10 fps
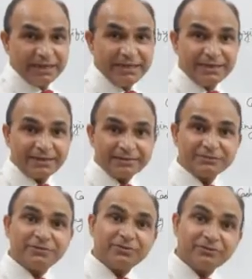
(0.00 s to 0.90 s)
and
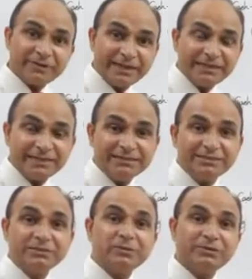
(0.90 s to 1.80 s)
transfer of entries
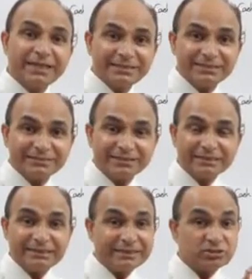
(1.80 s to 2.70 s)
into ledger
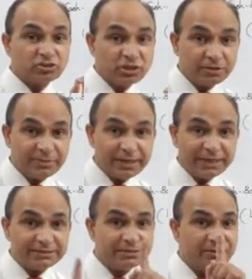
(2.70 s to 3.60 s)
is termed
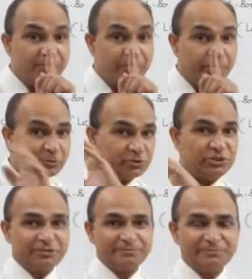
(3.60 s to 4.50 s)
as
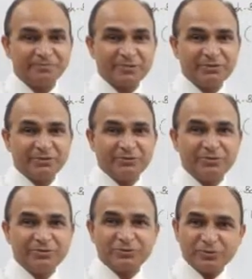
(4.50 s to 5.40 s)
posting.
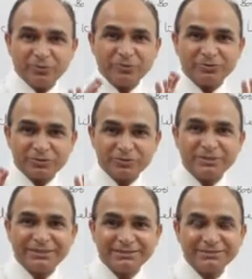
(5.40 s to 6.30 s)
So
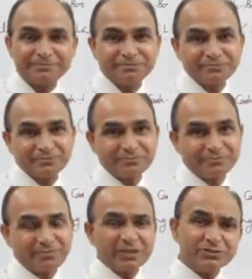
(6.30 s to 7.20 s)
students,
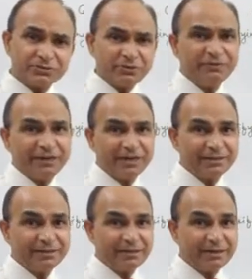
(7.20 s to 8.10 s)
so
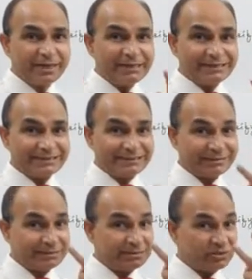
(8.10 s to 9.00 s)
far I
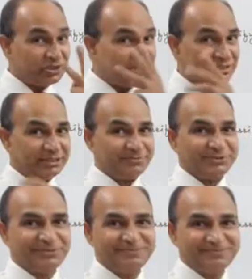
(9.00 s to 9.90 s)
discussed 3
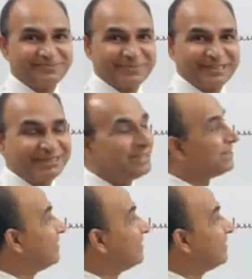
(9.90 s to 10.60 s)
steps. That